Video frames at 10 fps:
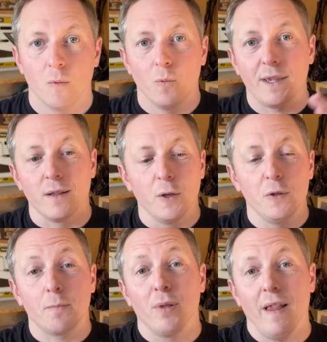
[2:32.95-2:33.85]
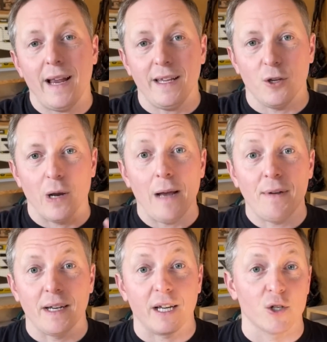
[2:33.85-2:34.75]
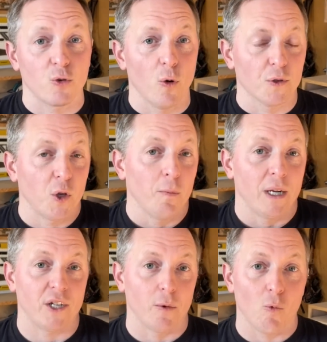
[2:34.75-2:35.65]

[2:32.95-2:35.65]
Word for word: With a loose plate, you're having to control too much at